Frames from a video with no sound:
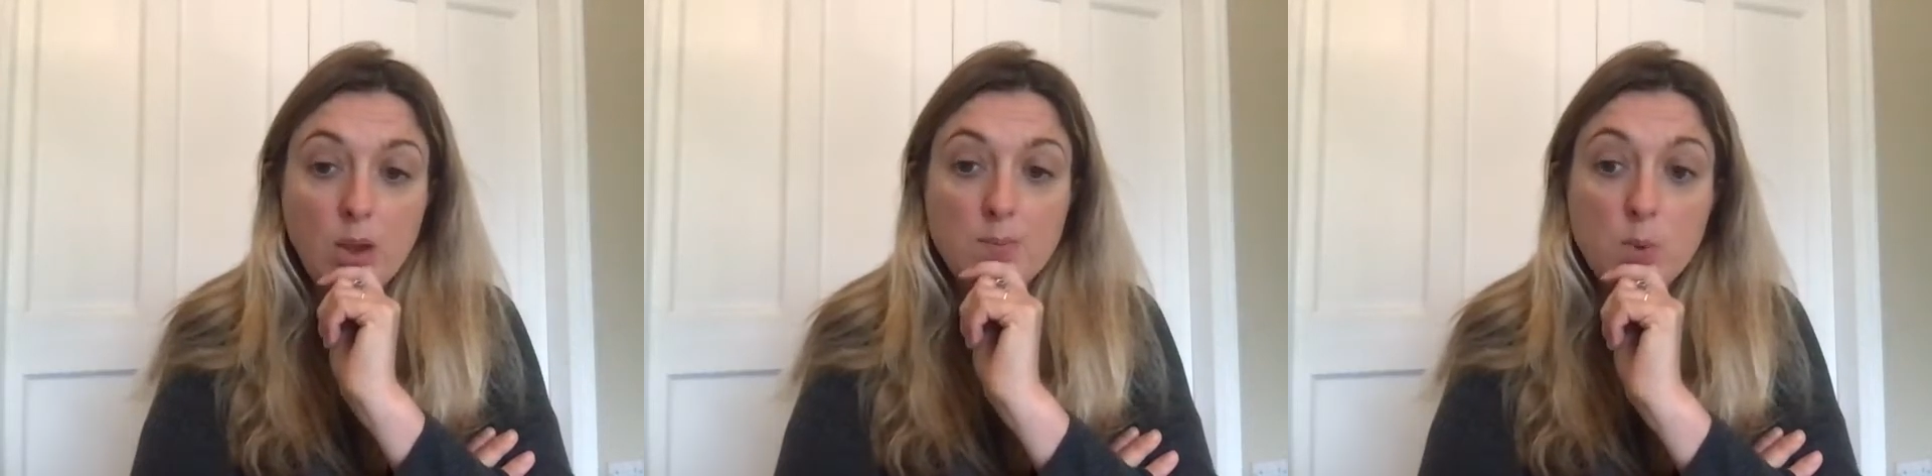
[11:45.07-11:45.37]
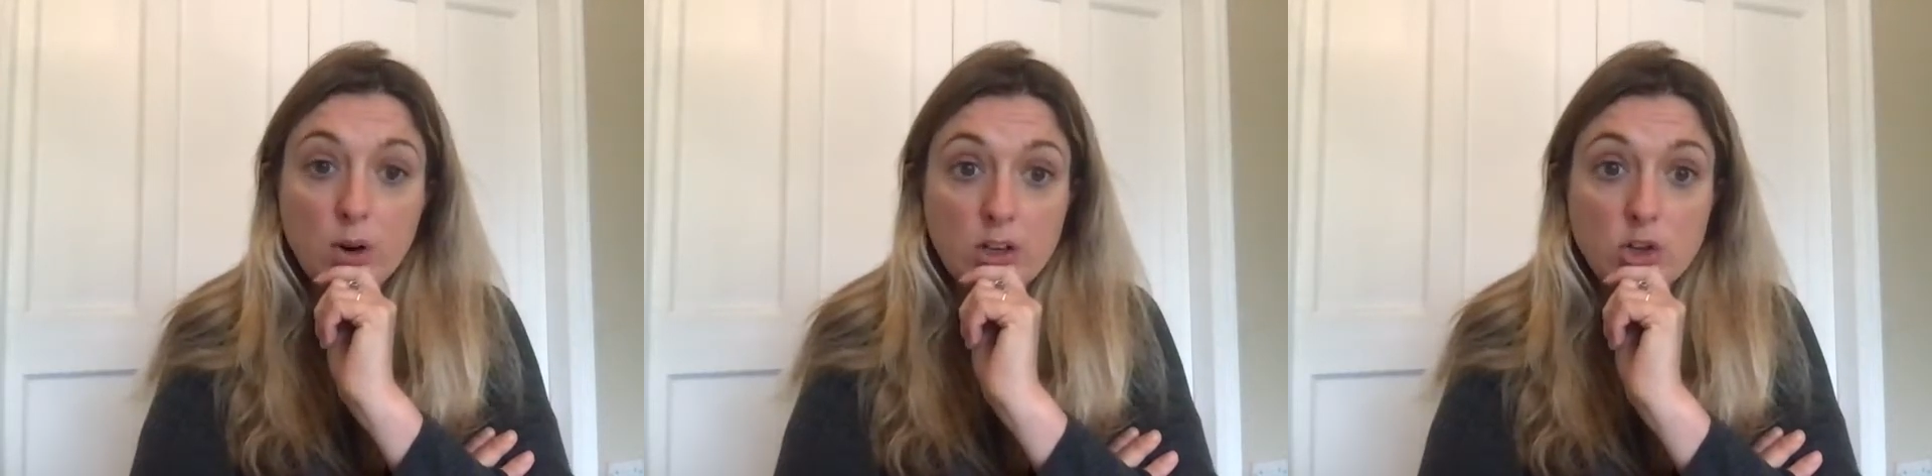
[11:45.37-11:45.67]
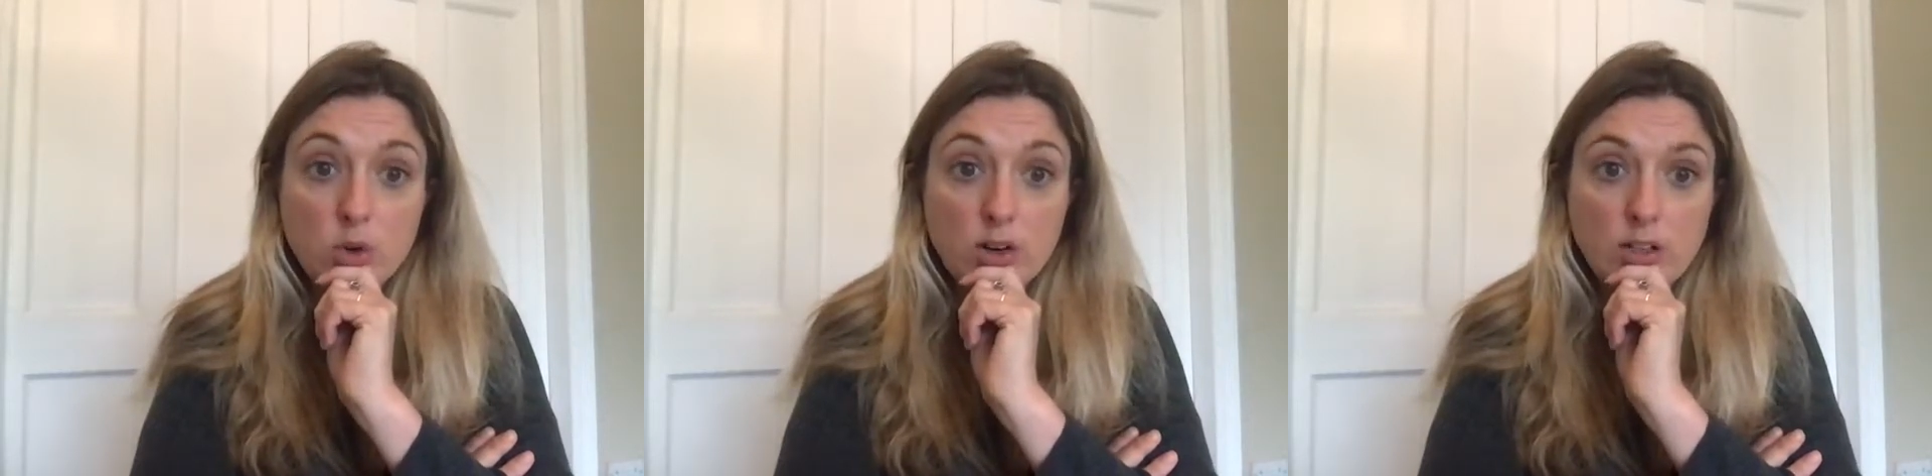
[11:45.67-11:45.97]

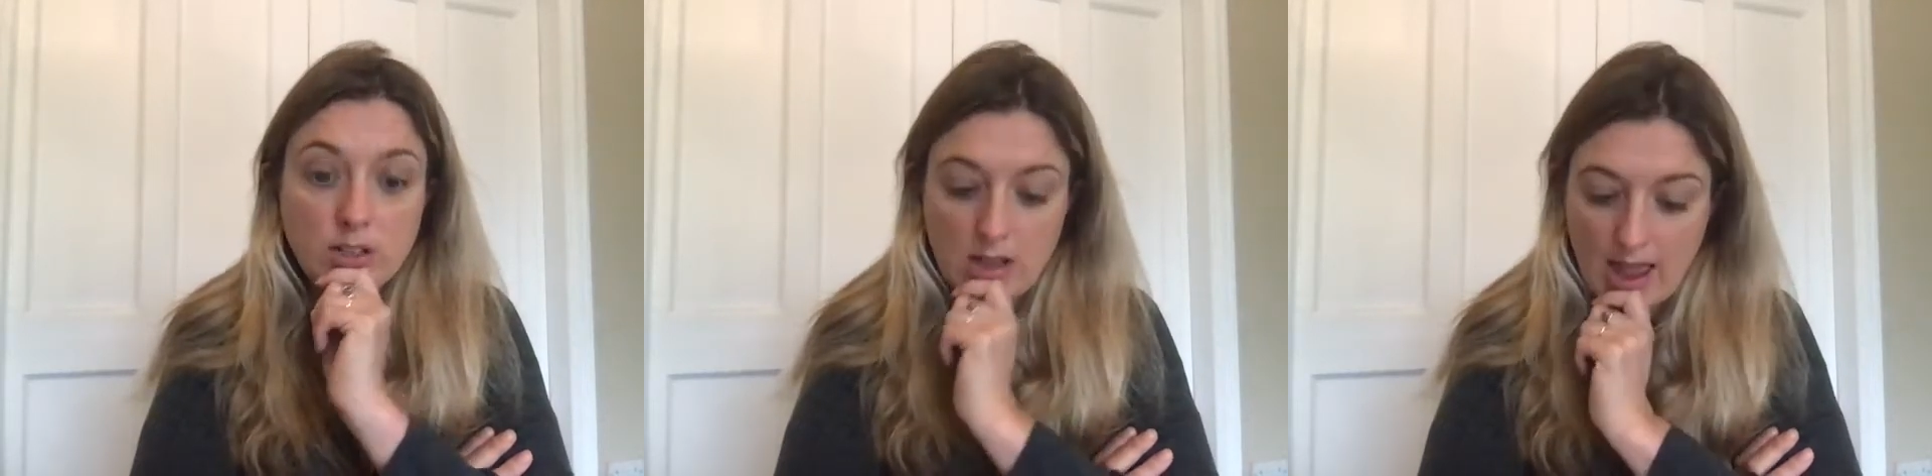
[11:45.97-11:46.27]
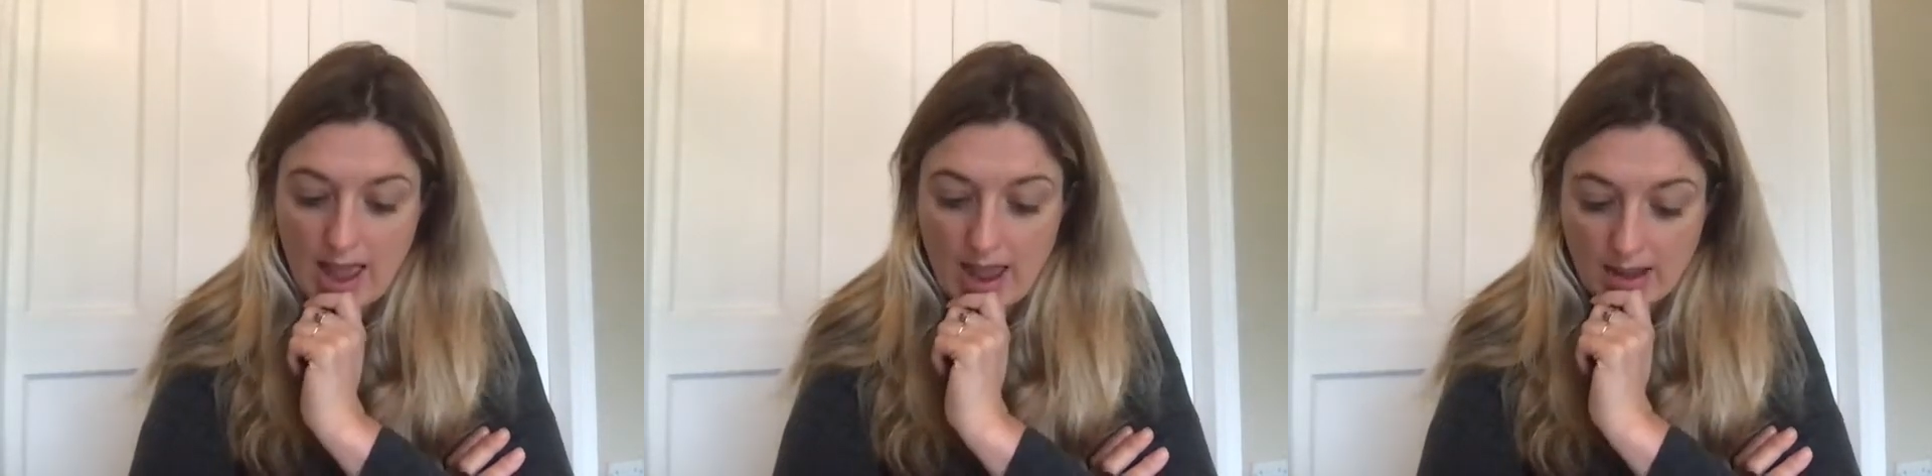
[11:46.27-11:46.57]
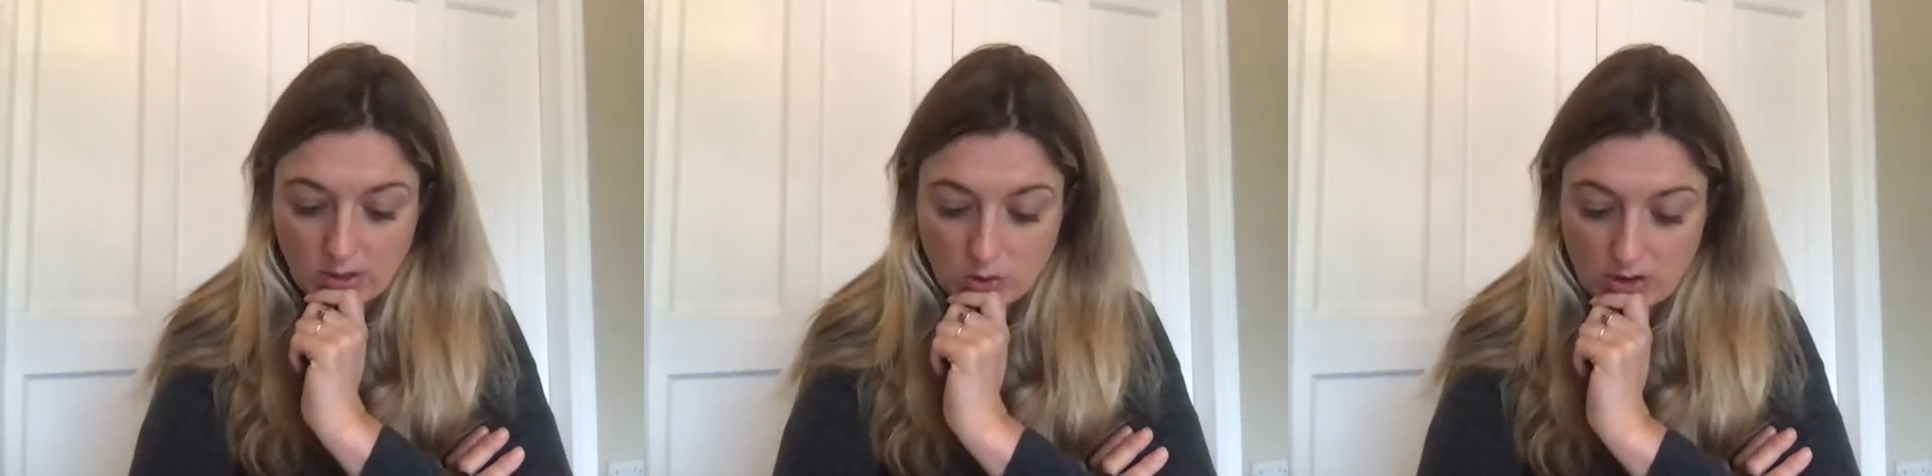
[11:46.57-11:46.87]
mortgagors
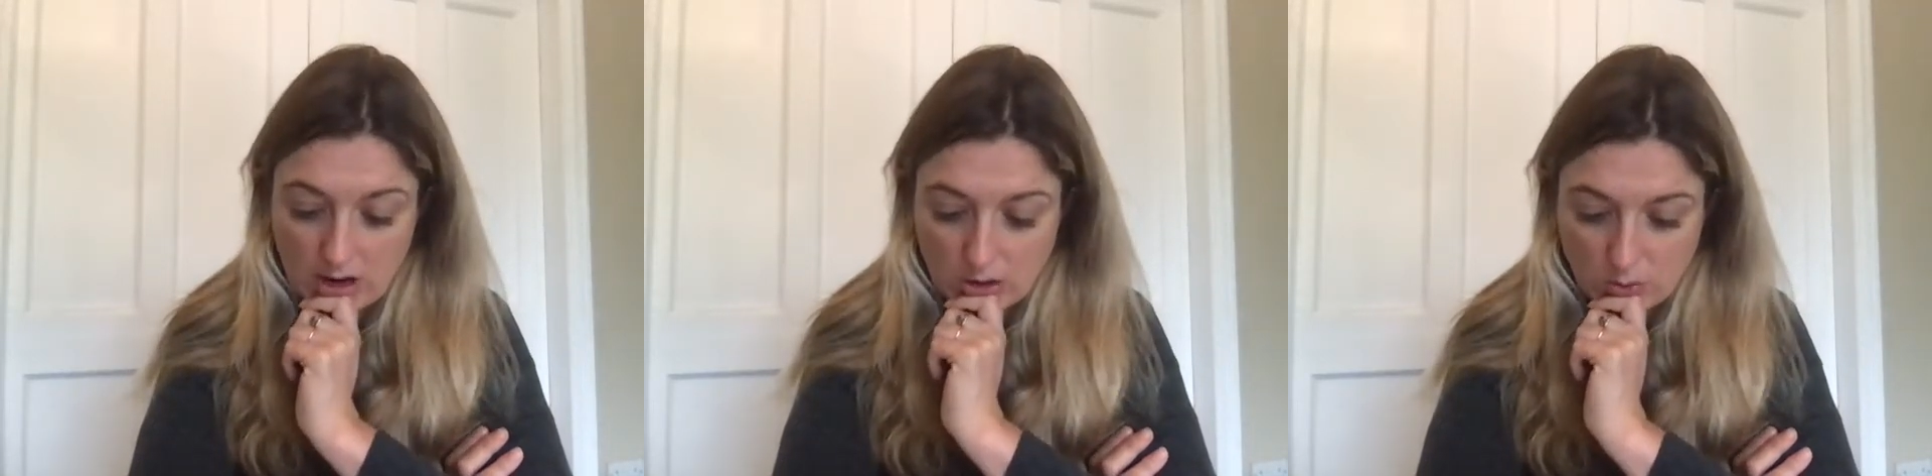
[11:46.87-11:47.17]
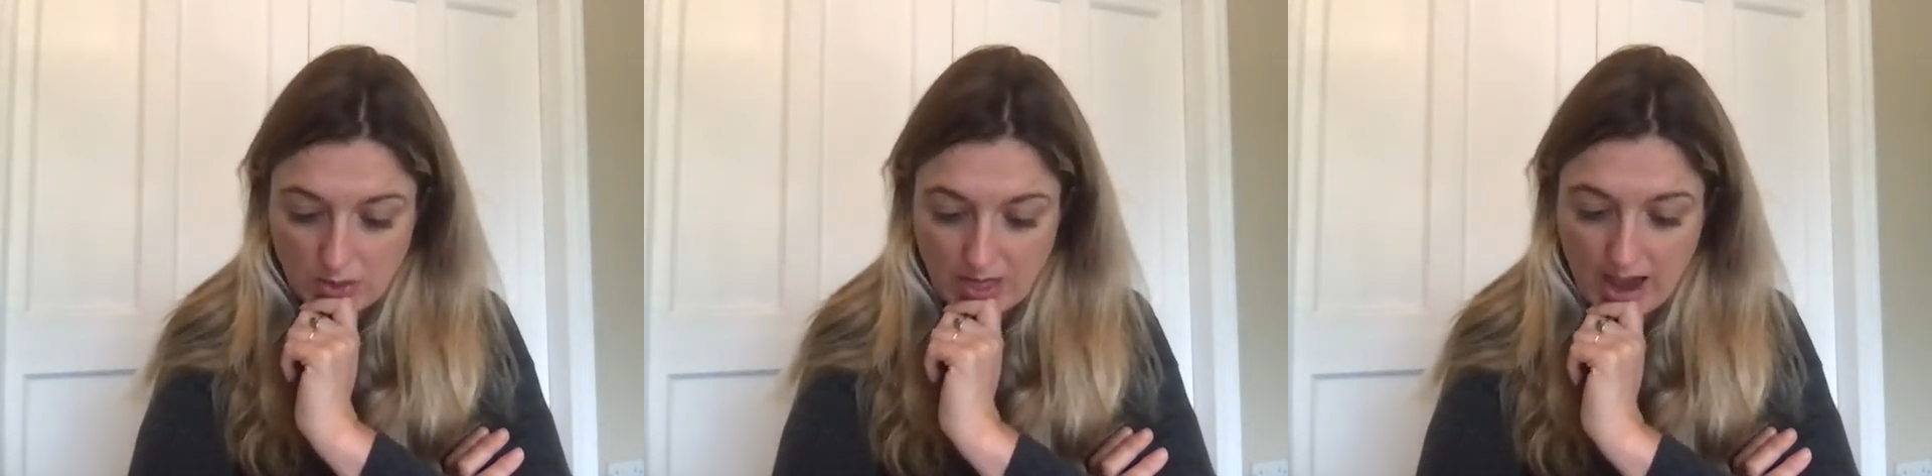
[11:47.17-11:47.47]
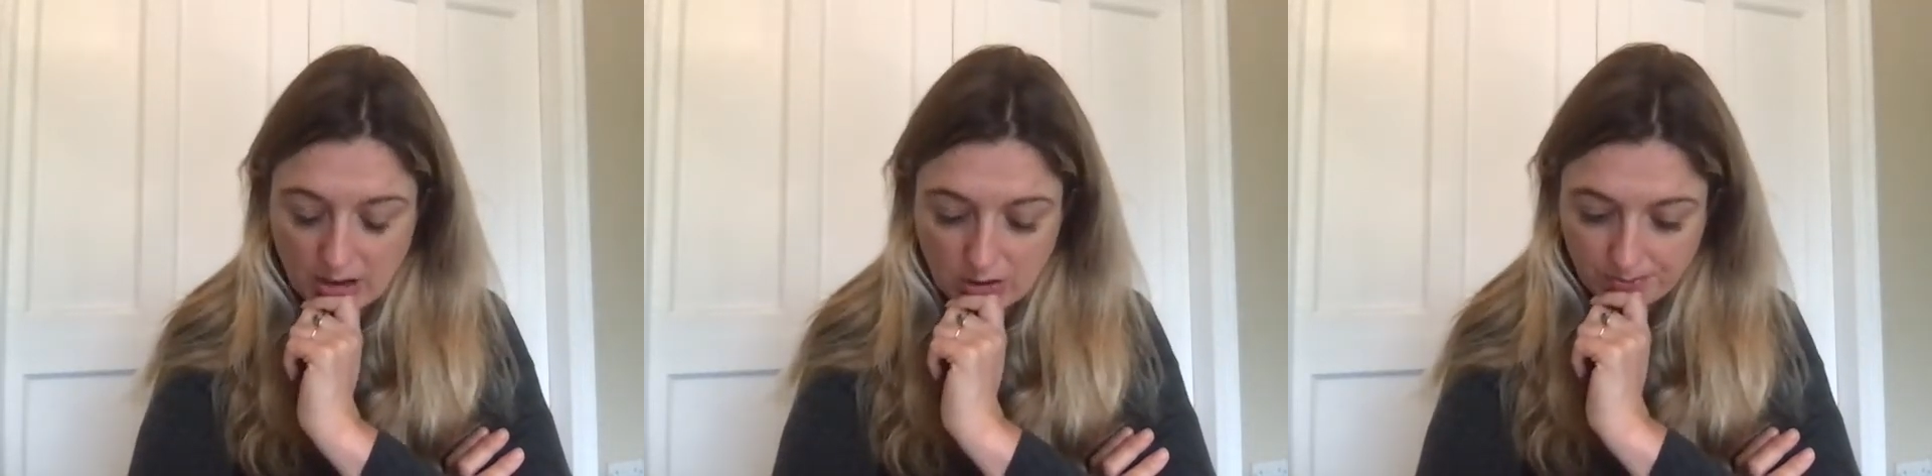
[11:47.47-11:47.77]
associated with
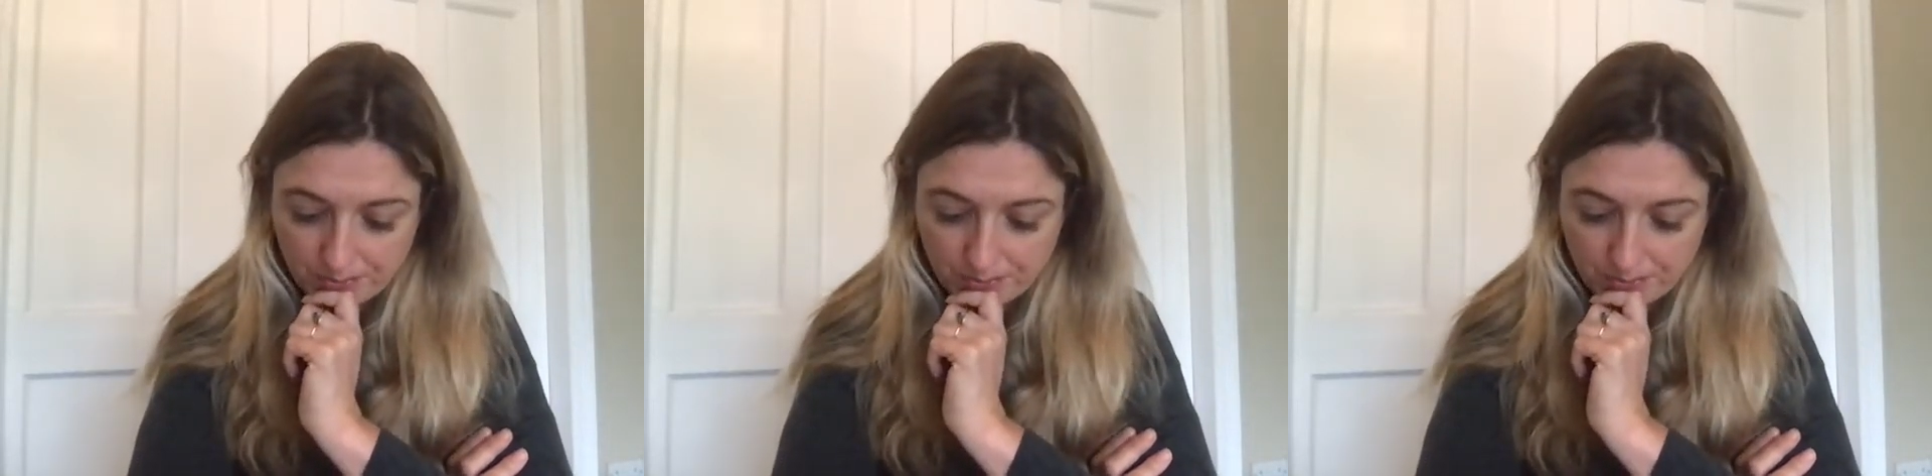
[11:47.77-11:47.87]
that.